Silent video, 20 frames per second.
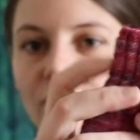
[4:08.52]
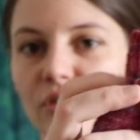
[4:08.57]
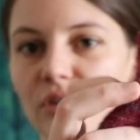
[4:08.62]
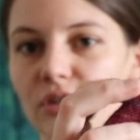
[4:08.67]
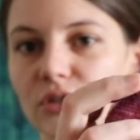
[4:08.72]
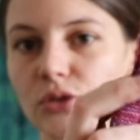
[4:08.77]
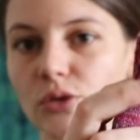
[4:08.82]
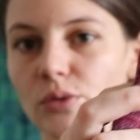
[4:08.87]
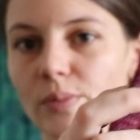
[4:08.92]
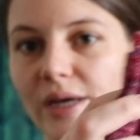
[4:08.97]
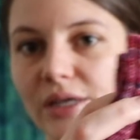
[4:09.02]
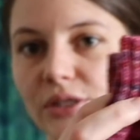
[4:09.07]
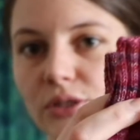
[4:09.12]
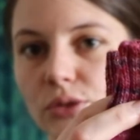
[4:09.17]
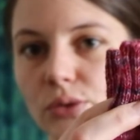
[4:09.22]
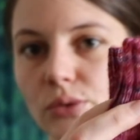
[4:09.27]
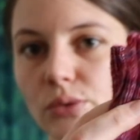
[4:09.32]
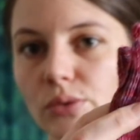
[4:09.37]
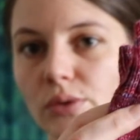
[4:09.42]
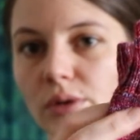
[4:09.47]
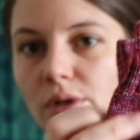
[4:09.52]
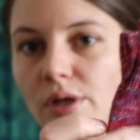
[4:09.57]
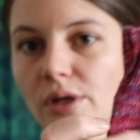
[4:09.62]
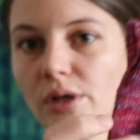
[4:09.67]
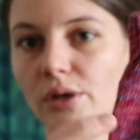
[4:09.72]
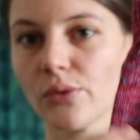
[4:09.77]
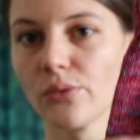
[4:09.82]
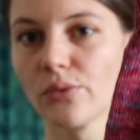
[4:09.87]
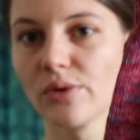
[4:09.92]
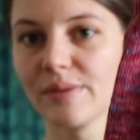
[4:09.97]
a 2x2
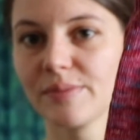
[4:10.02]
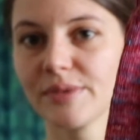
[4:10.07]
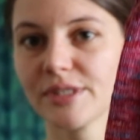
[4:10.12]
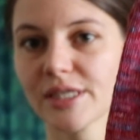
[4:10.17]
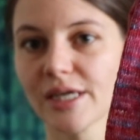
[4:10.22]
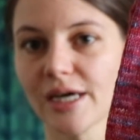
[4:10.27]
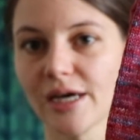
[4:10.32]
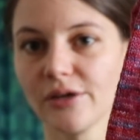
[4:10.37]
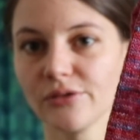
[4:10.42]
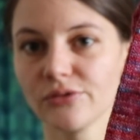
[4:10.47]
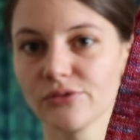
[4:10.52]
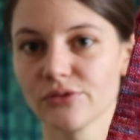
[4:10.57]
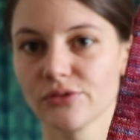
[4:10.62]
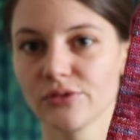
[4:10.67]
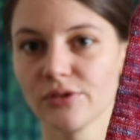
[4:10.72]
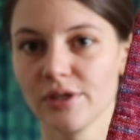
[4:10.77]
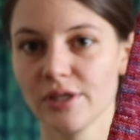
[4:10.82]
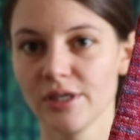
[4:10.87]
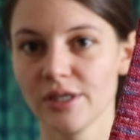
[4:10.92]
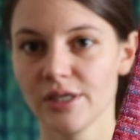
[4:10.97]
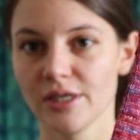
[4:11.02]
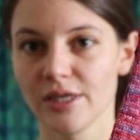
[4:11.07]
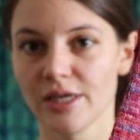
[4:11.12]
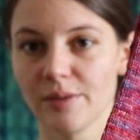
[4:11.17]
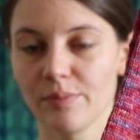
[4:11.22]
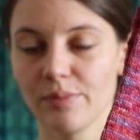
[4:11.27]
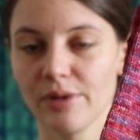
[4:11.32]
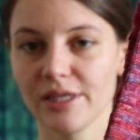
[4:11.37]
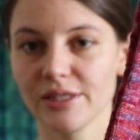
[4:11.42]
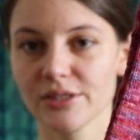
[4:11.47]
ribbed cuff, a
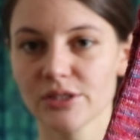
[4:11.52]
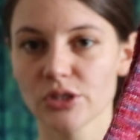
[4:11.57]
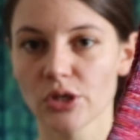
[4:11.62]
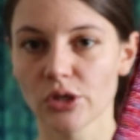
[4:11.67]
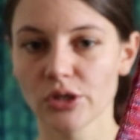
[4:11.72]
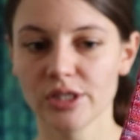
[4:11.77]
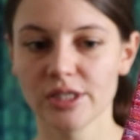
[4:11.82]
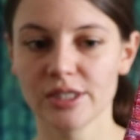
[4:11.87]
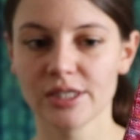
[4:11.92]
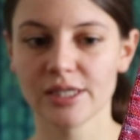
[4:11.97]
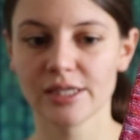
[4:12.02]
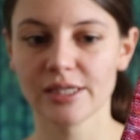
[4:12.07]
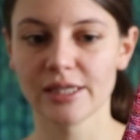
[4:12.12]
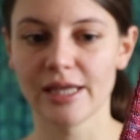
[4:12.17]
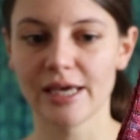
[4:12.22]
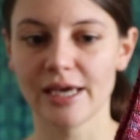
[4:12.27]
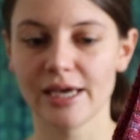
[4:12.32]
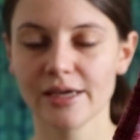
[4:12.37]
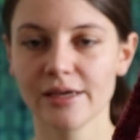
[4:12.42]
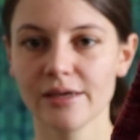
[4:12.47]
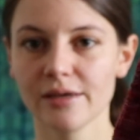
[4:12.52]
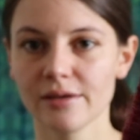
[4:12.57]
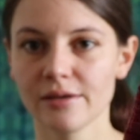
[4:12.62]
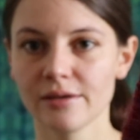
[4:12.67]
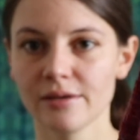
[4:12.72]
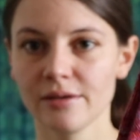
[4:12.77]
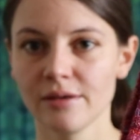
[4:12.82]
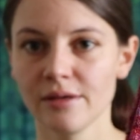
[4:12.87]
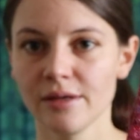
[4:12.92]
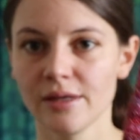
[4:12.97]
plain stockinette leg,
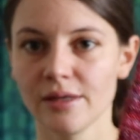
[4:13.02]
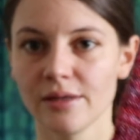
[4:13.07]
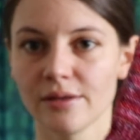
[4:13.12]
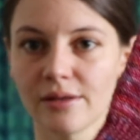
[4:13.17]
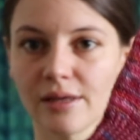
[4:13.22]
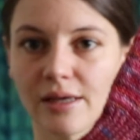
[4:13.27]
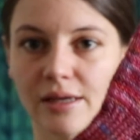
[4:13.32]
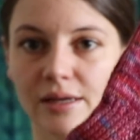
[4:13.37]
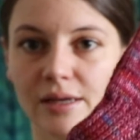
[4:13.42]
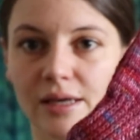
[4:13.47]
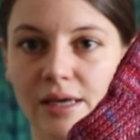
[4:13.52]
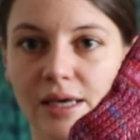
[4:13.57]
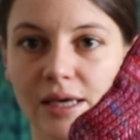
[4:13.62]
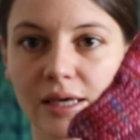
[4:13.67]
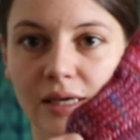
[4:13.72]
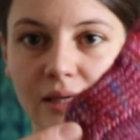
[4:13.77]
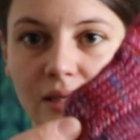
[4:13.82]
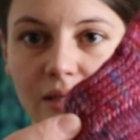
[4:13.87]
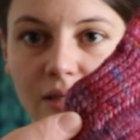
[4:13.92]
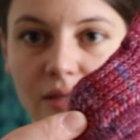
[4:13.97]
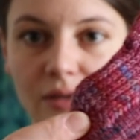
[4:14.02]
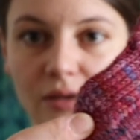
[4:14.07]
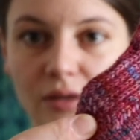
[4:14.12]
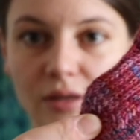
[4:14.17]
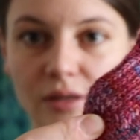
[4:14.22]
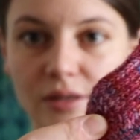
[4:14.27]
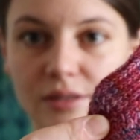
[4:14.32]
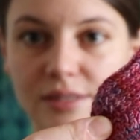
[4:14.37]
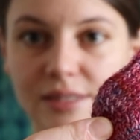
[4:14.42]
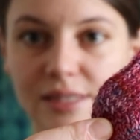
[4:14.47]
then a
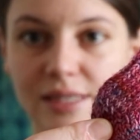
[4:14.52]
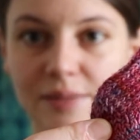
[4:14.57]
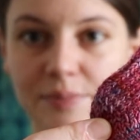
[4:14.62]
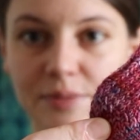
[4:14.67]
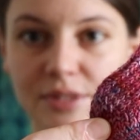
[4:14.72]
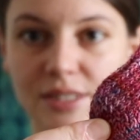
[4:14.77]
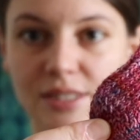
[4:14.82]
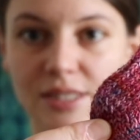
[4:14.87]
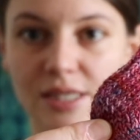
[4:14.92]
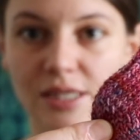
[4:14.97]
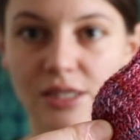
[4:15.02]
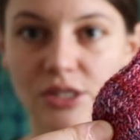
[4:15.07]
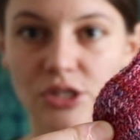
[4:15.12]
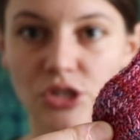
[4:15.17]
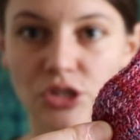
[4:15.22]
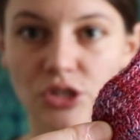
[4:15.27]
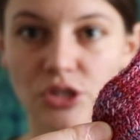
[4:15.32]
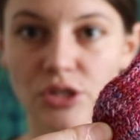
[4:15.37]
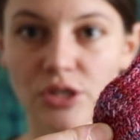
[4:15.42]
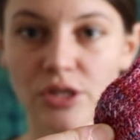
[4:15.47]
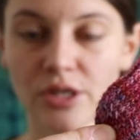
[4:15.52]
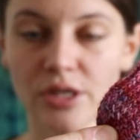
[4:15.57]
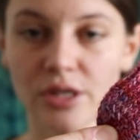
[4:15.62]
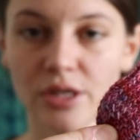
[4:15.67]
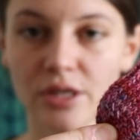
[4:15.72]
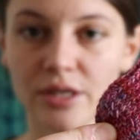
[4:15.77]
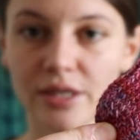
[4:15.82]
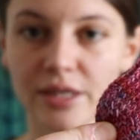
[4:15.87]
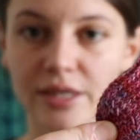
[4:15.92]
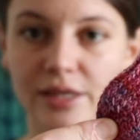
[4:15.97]
slip stitch,
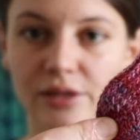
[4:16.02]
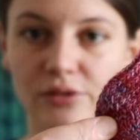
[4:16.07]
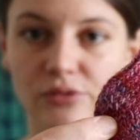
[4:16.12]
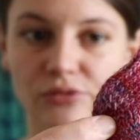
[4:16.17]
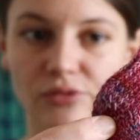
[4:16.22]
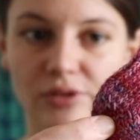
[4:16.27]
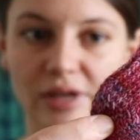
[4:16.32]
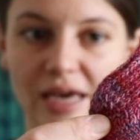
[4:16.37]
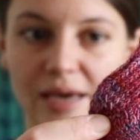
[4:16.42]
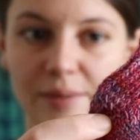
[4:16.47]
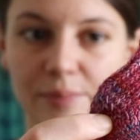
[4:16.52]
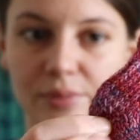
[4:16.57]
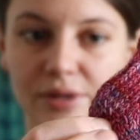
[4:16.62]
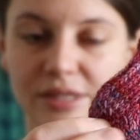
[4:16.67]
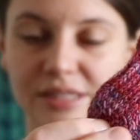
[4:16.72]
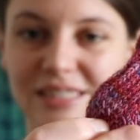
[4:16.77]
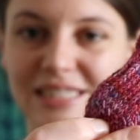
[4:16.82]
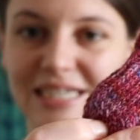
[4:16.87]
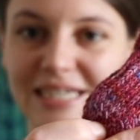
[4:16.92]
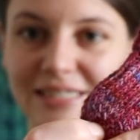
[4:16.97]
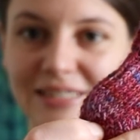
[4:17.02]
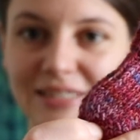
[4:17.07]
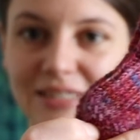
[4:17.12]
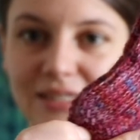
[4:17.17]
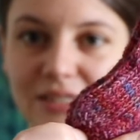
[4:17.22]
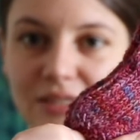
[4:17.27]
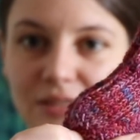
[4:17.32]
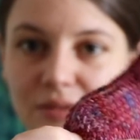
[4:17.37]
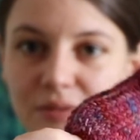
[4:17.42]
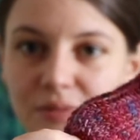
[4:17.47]
heel flap and
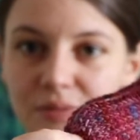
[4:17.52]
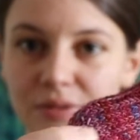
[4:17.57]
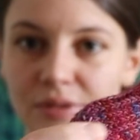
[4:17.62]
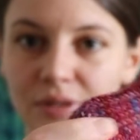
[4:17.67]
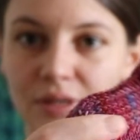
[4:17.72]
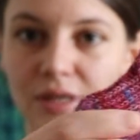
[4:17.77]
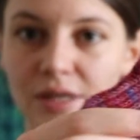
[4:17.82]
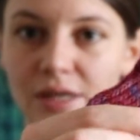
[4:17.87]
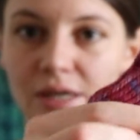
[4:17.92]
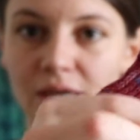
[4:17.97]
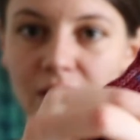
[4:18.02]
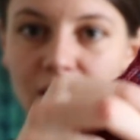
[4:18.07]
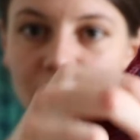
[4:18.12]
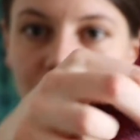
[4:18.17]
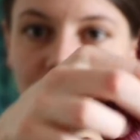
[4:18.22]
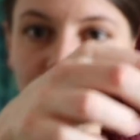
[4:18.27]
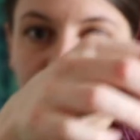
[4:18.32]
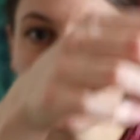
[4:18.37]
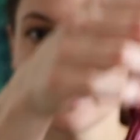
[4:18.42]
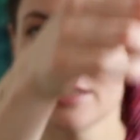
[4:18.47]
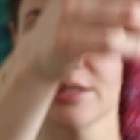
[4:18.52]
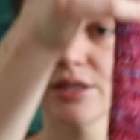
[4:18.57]
gusset, and then